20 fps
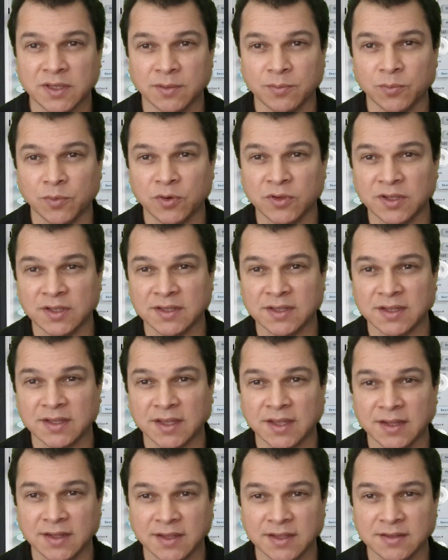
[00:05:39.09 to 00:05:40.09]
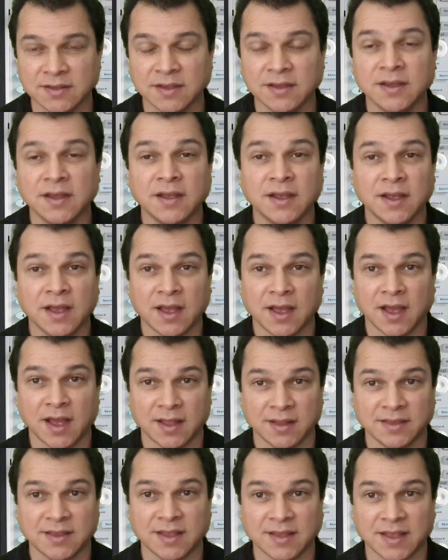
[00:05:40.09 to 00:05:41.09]
me the money that I need,
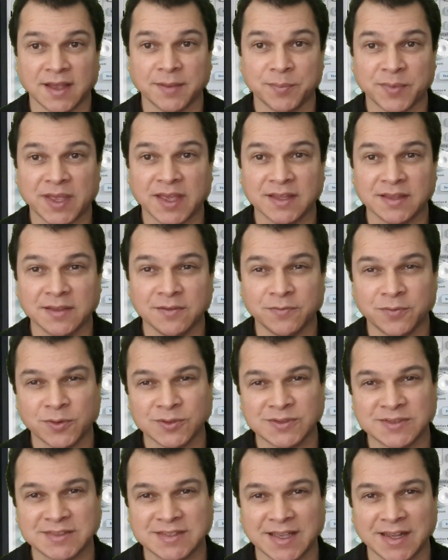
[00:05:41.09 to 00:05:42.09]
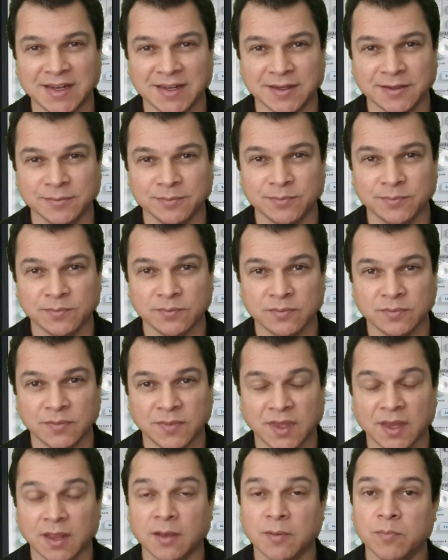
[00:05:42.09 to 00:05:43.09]
that I'm getting from selling.
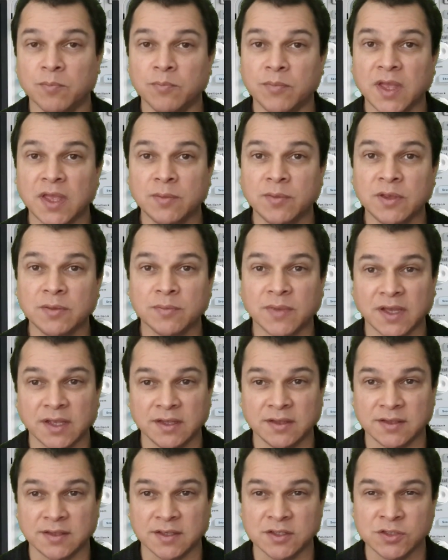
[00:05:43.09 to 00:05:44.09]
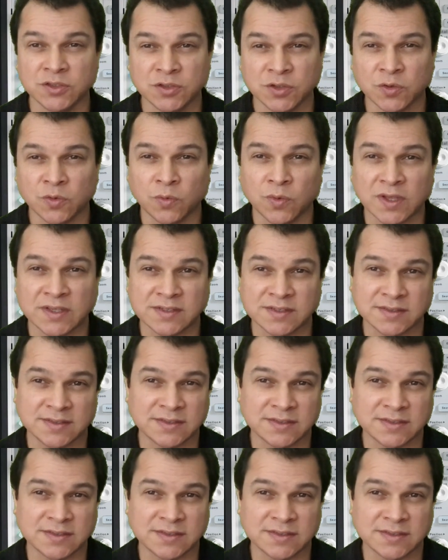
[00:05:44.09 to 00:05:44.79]
Maybe my intention was